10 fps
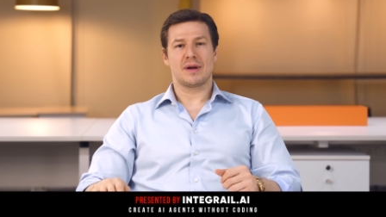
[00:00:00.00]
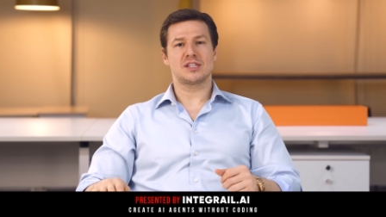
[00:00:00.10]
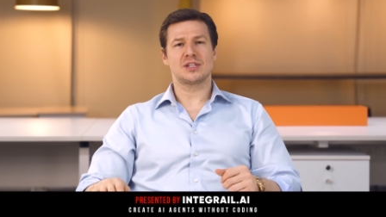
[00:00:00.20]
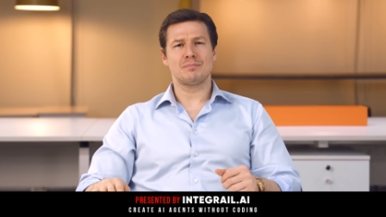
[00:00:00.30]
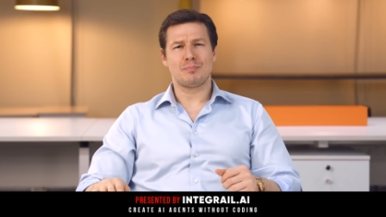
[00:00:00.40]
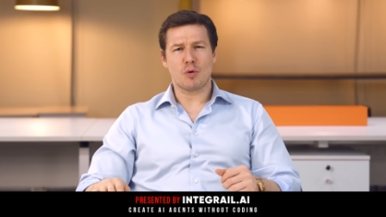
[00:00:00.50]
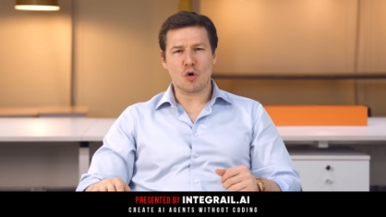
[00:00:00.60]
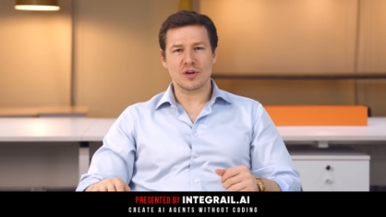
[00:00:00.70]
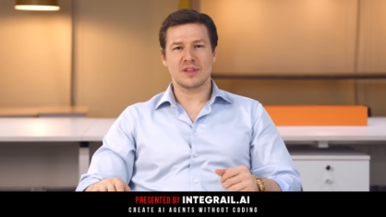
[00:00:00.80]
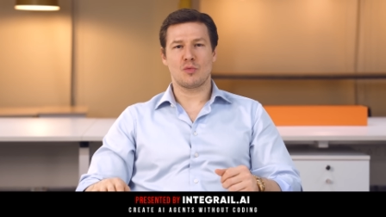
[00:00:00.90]
But it's
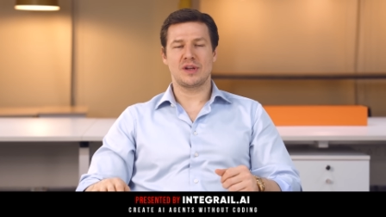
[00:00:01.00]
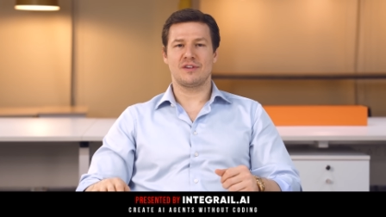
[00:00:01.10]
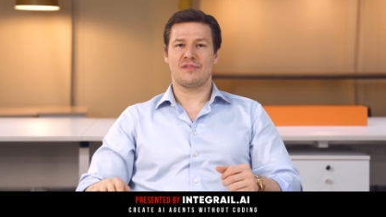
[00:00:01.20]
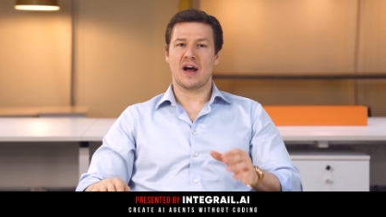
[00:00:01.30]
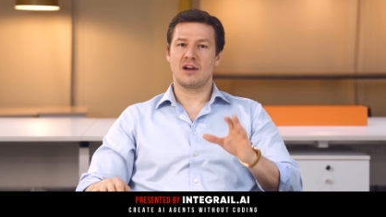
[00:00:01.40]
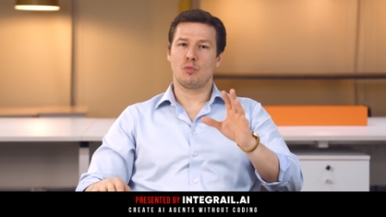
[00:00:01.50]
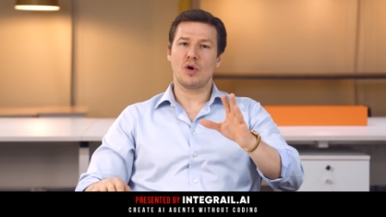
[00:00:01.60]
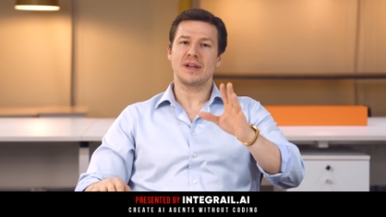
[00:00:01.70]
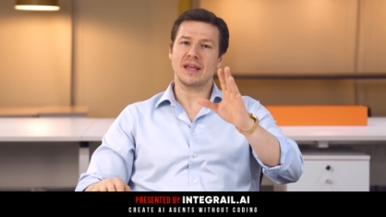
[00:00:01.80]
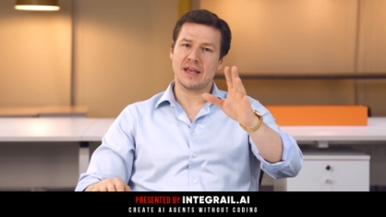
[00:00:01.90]
important that we define
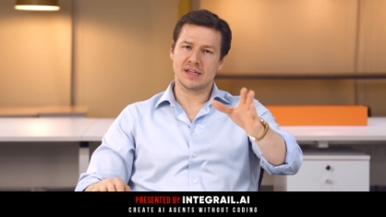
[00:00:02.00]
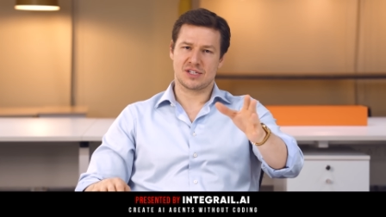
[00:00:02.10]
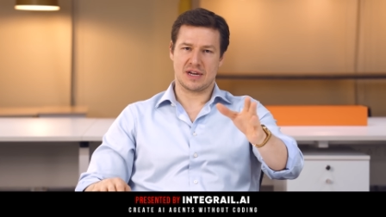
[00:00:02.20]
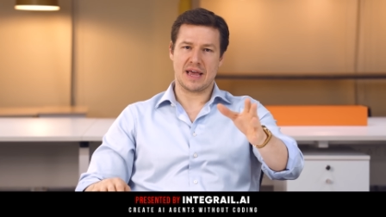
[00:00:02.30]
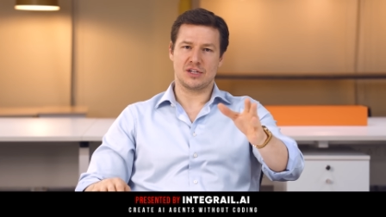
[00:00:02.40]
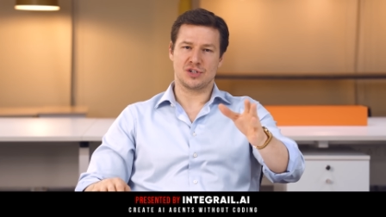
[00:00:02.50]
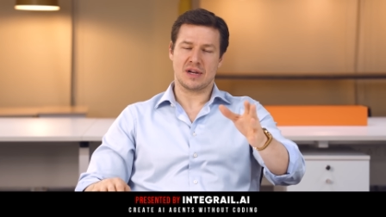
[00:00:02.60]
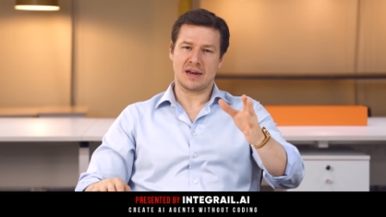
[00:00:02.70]
what is an agent.